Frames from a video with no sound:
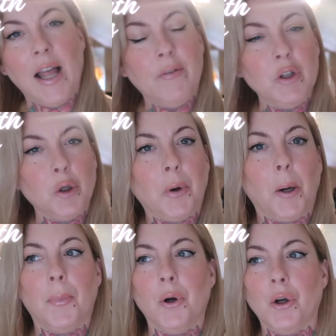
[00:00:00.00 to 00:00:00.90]
Lavender
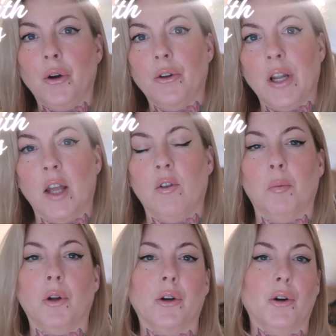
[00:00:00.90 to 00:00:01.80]
purple, navy
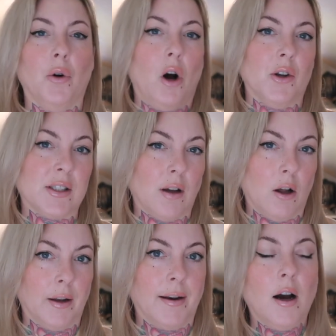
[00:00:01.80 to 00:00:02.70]
blue, all
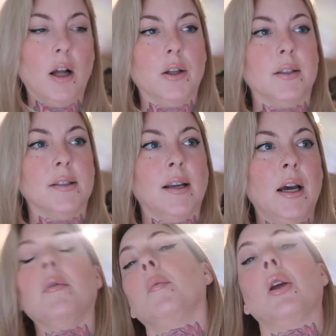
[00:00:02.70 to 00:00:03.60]
solid colors.
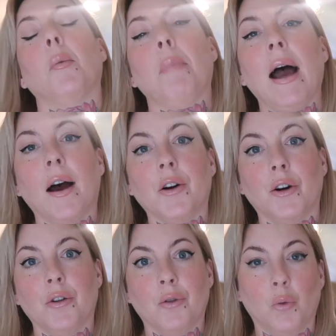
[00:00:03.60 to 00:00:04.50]
Maybe the pattern